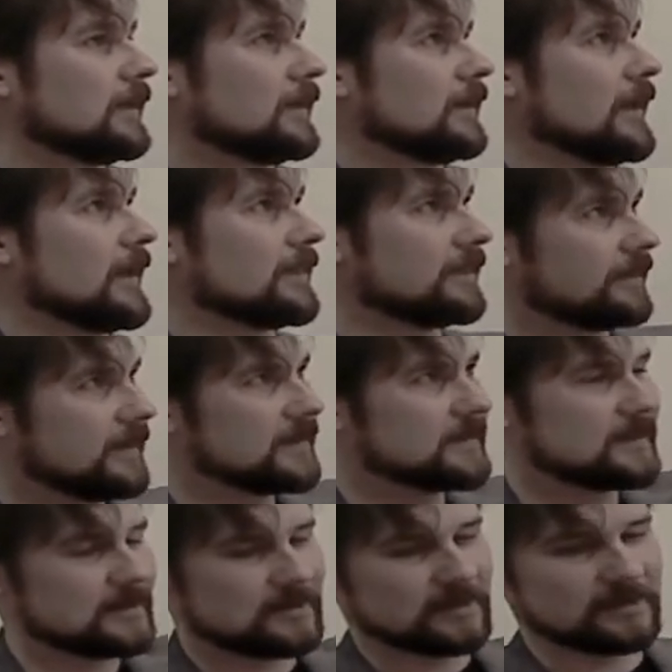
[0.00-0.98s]
And
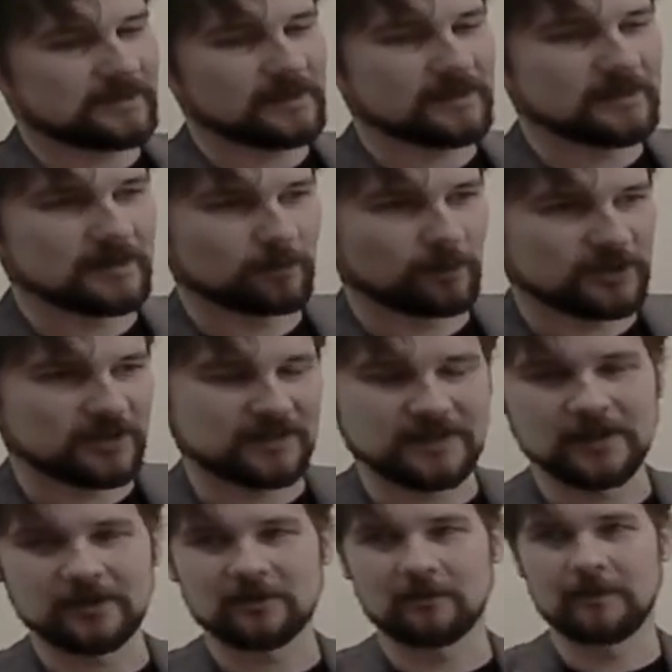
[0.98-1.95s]
this is the setting in which the
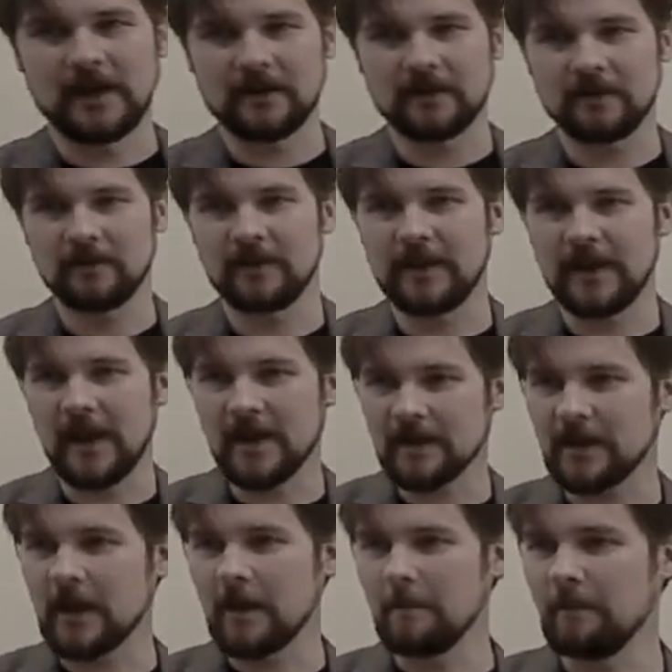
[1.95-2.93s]
central bank
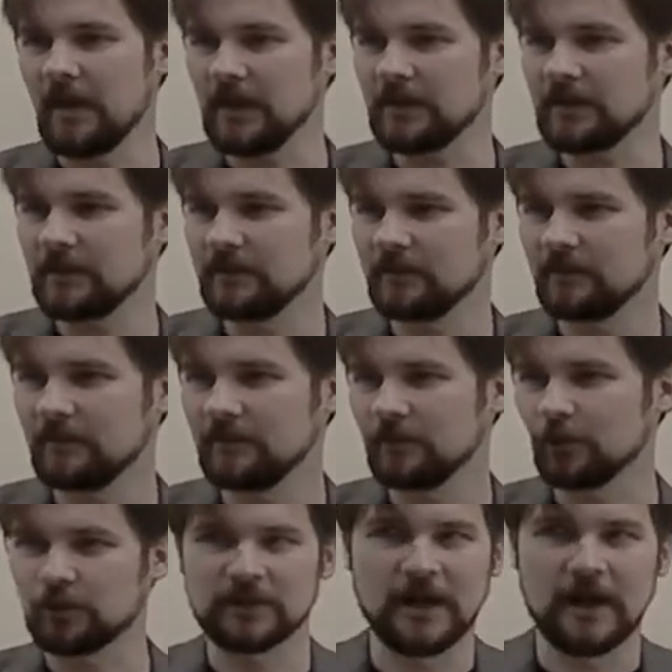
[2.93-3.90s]
can commit
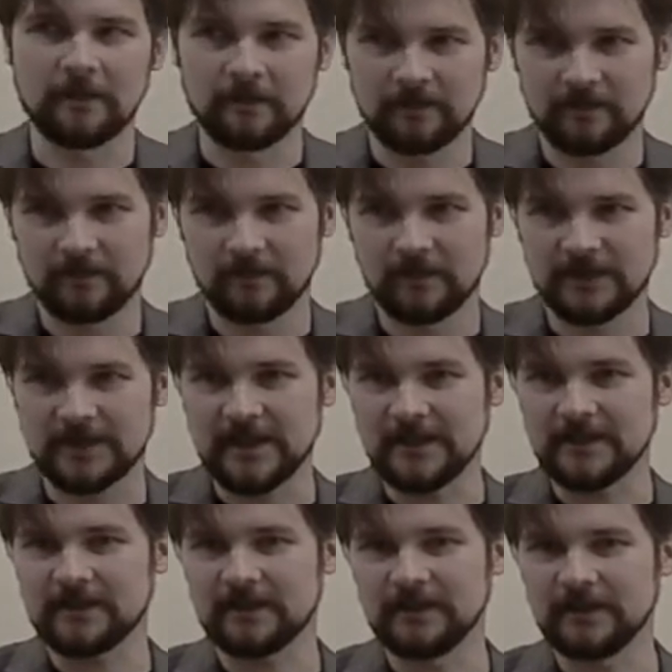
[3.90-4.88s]
to some
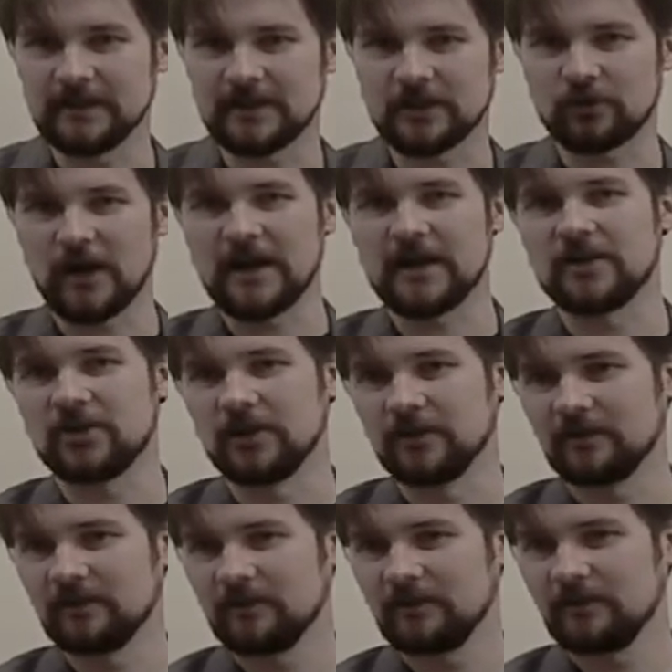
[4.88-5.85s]
testing strategy,
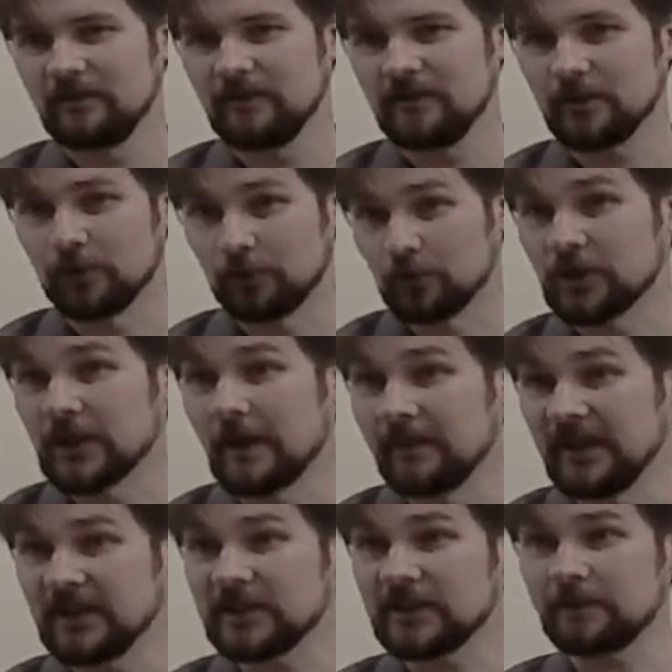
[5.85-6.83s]
so to
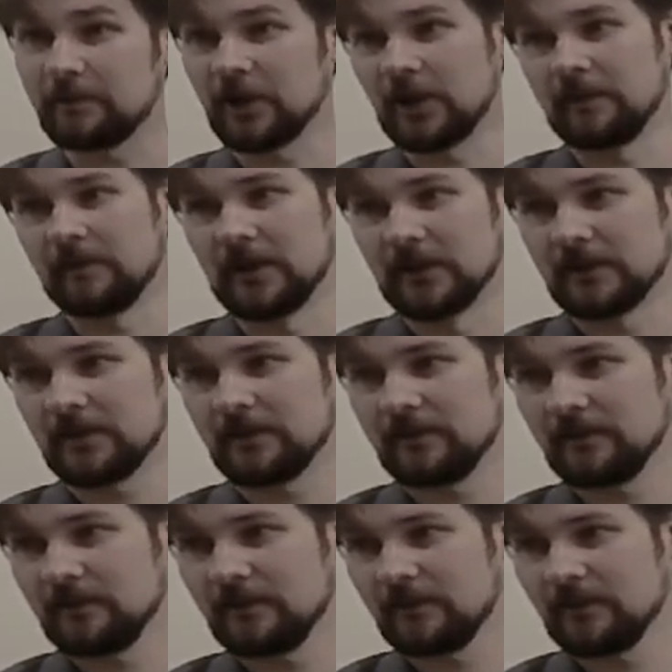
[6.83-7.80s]
some experiment
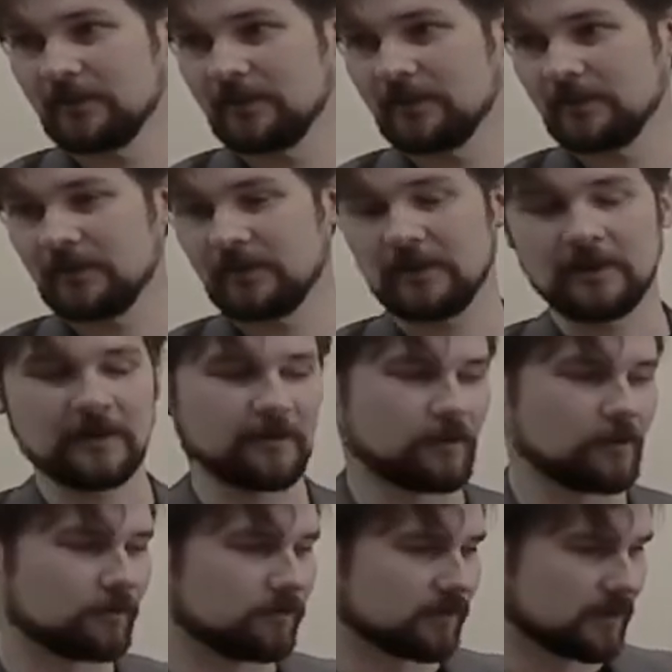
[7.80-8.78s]

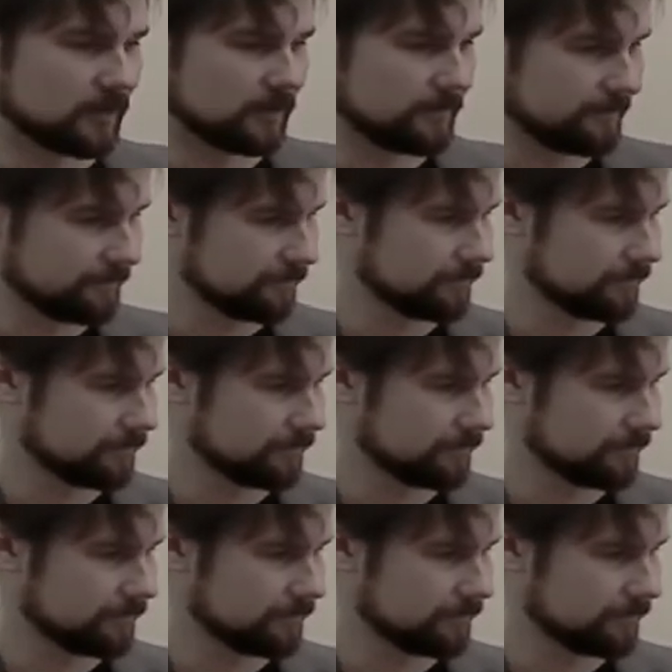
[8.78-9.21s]
over